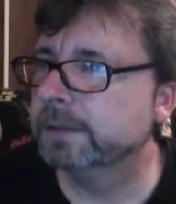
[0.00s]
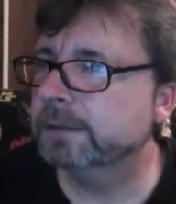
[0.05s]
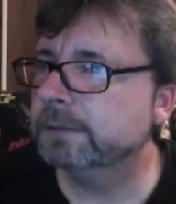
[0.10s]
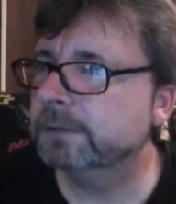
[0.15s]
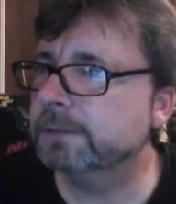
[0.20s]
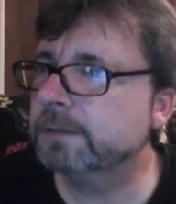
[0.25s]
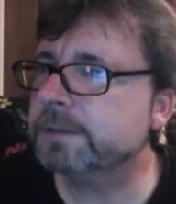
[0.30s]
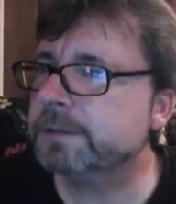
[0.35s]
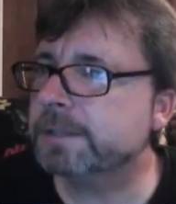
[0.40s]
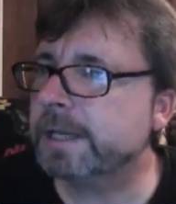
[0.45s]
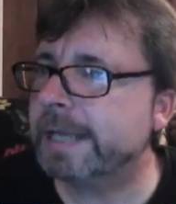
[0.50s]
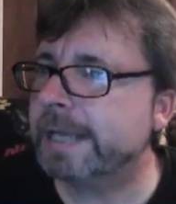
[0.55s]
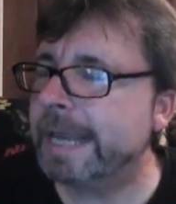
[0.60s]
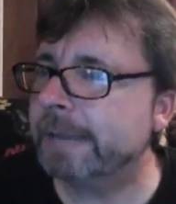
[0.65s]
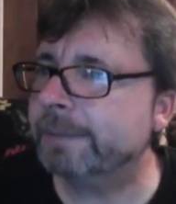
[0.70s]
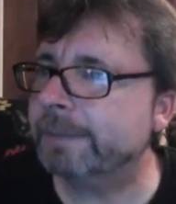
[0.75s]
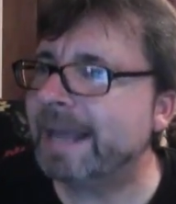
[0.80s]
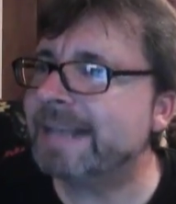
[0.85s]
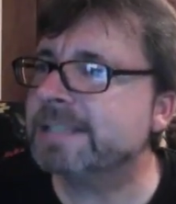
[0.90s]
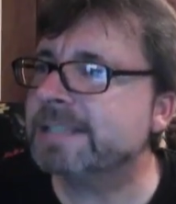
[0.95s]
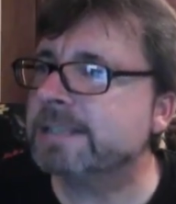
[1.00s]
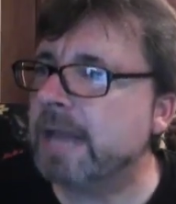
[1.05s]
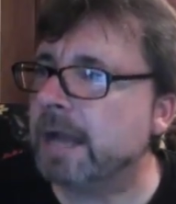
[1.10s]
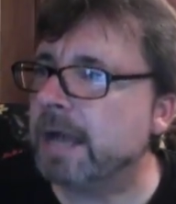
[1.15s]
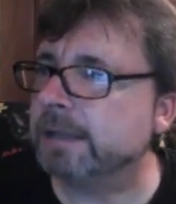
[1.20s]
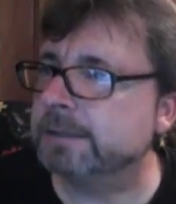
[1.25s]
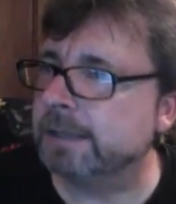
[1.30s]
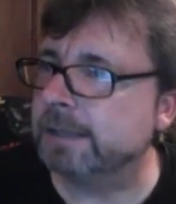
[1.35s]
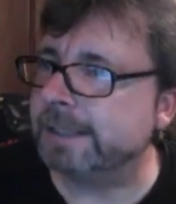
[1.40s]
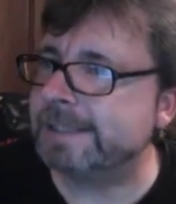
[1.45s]
Looks like him. That's
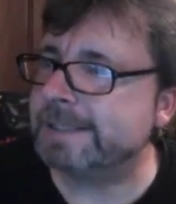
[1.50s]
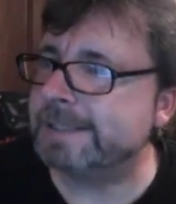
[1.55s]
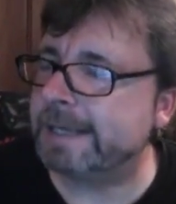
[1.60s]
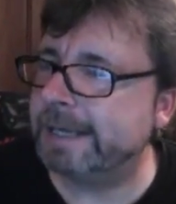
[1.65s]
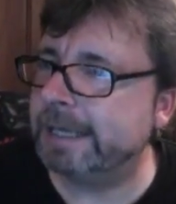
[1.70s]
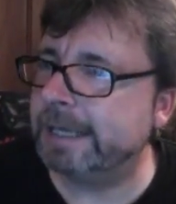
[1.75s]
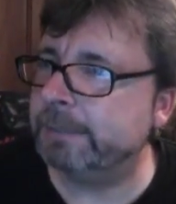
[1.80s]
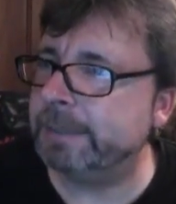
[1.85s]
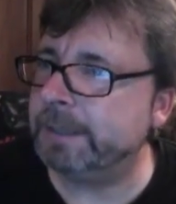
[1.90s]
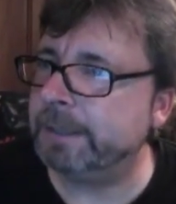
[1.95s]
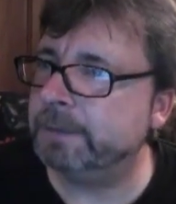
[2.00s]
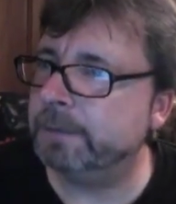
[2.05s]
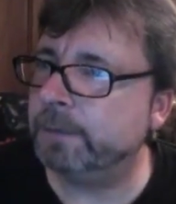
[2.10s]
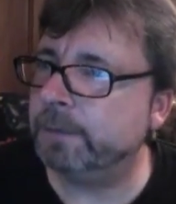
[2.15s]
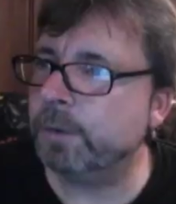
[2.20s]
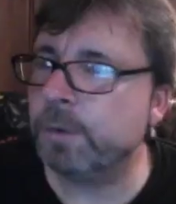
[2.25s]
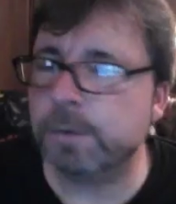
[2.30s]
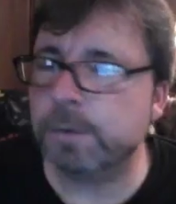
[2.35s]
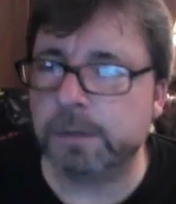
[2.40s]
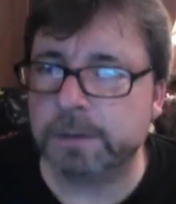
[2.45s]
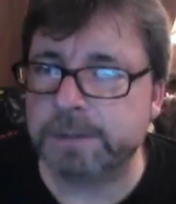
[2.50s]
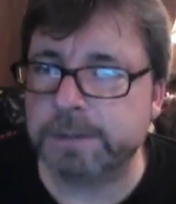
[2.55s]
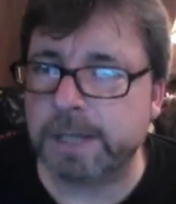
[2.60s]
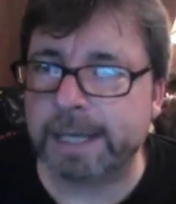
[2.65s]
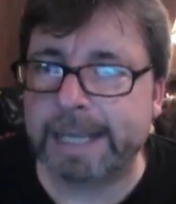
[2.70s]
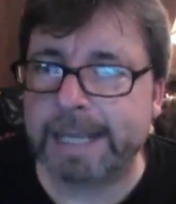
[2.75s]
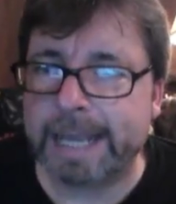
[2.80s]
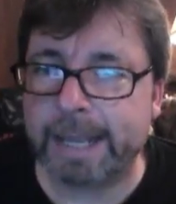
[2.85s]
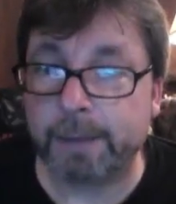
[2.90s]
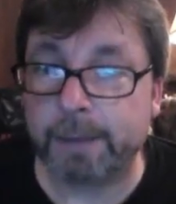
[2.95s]
not nice, Amy. Who looks
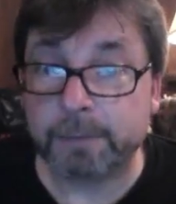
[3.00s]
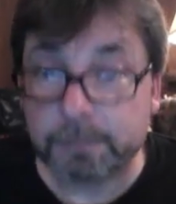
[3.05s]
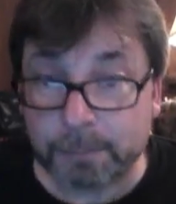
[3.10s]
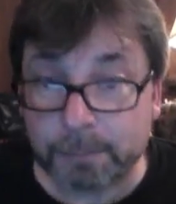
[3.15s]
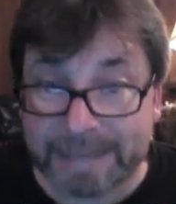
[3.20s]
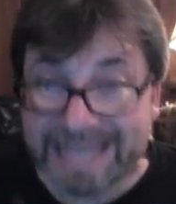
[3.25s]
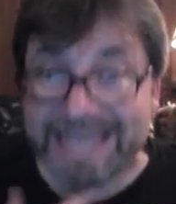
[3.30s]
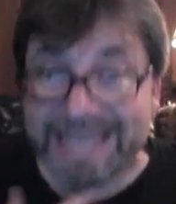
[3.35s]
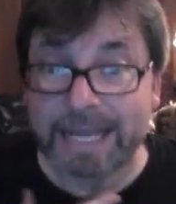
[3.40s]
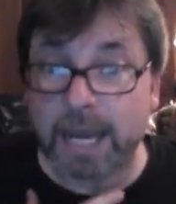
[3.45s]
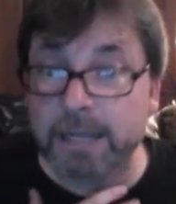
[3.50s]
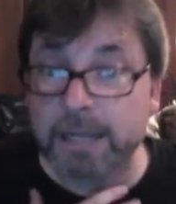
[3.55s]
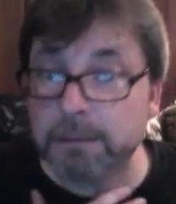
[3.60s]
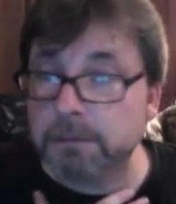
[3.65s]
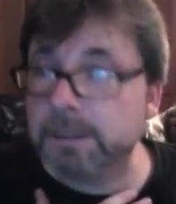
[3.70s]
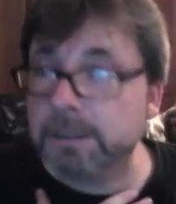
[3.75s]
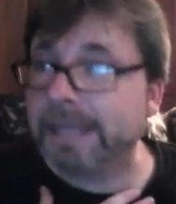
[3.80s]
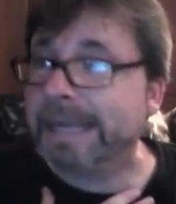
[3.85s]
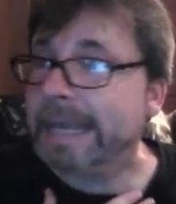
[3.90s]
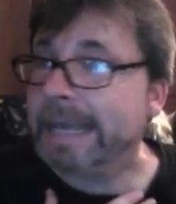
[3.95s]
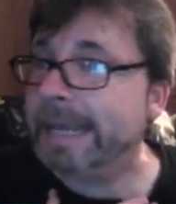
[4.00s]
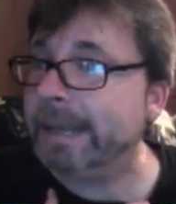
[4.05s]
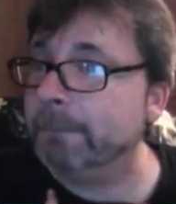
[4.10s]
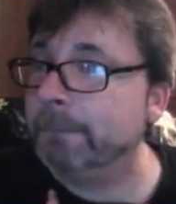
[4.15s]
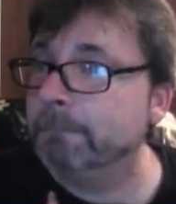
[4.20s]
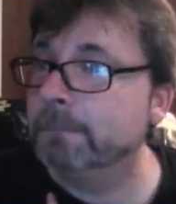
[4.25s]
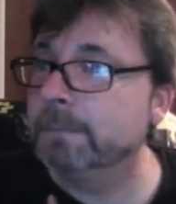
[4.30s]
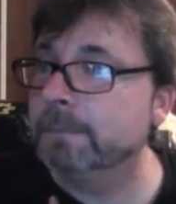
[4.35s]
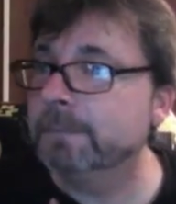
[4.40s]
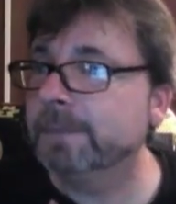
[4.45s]
like him? Me? I look like
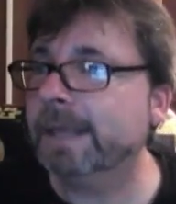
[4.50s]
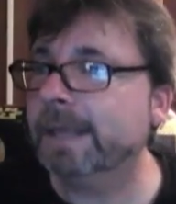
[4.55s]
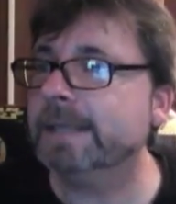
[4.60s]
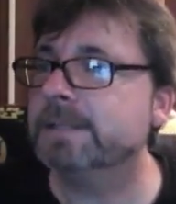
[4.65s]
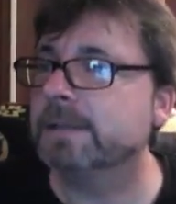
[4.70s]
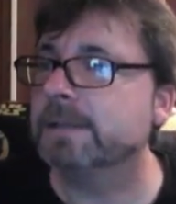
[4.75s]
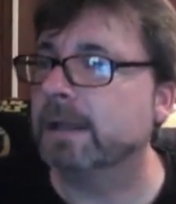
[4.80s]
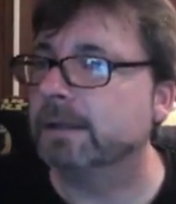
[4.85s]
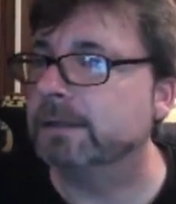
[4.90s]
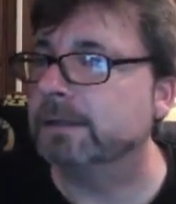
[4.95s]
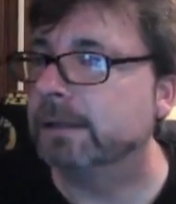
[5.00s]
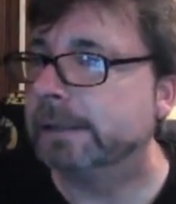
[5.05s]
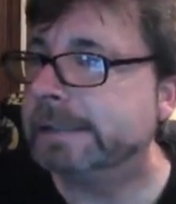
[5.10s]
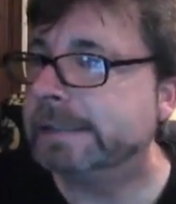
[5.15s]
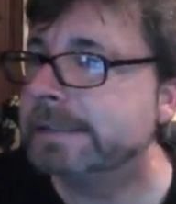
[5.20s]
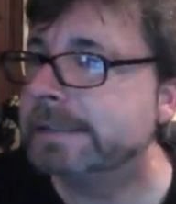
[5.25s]
him? That's not nice.